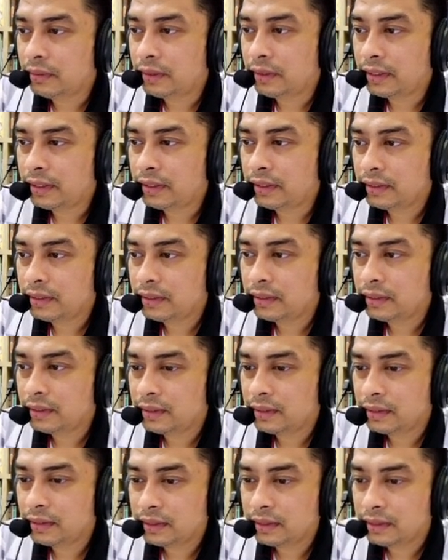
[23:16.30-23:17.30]
So I run.
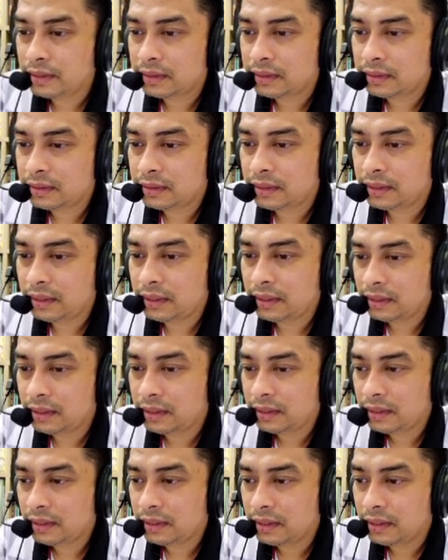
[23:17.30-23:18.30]

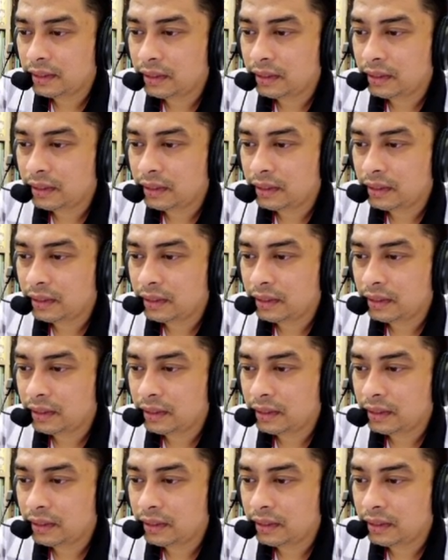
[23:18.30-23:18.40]
See,